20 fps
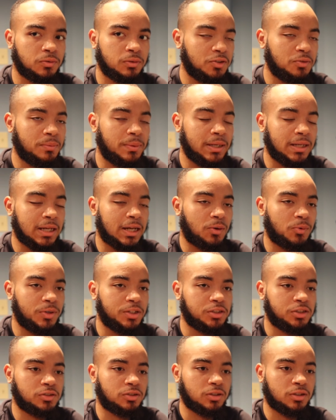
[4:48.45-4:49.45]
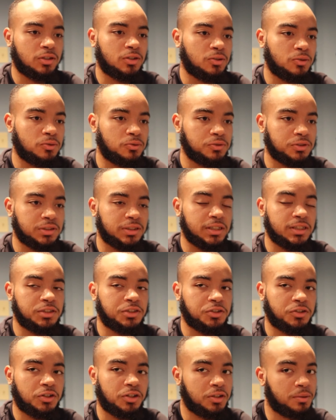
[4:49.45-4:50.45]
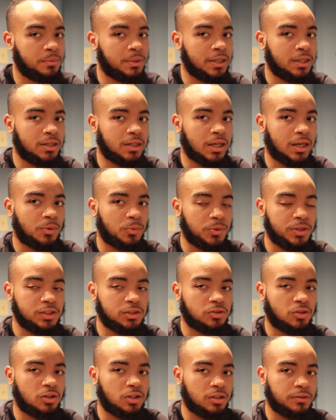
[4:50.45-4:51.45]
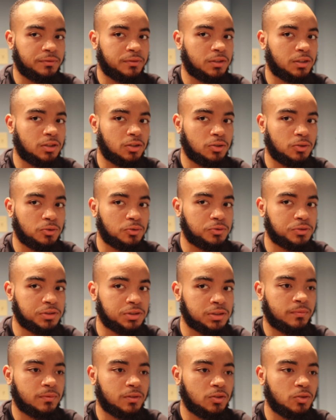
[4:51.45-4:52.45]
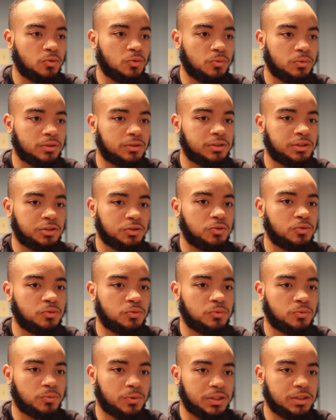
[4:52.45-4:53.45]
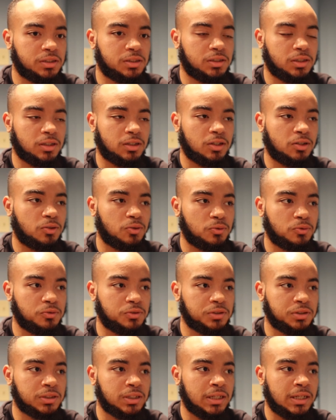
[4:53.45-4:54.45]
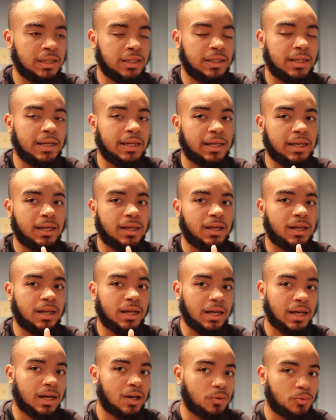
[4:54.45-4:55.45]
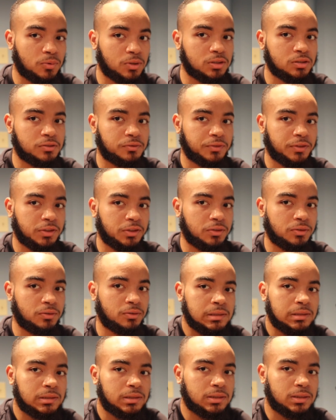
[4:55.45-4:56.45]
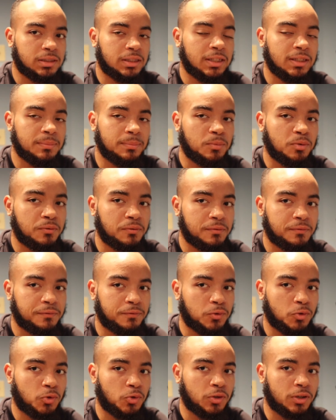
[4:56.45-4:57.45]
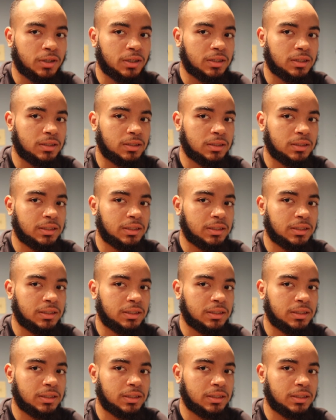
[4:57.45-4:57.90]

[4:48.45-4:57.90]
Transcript: You may not reach your goals this year. You may not reach all of your goals. You will soon reach the goals that God wants for you. Just keep moving forward.